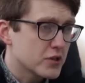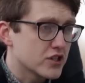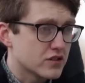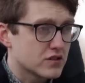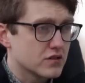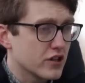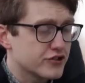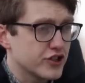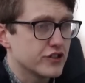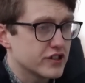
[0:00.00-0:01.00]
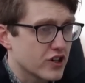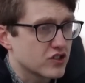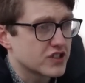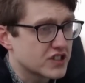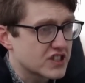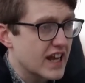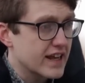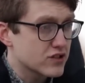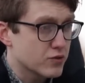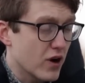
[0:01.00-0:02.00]
because no junior doctor
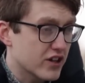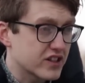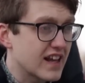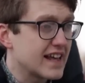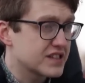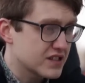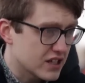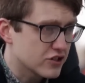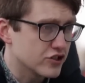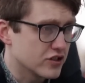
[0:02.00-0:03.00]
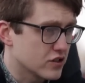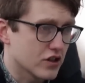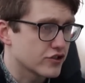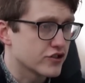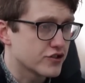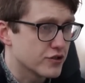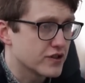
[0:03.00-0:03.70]
today is worth less than a junior doctor in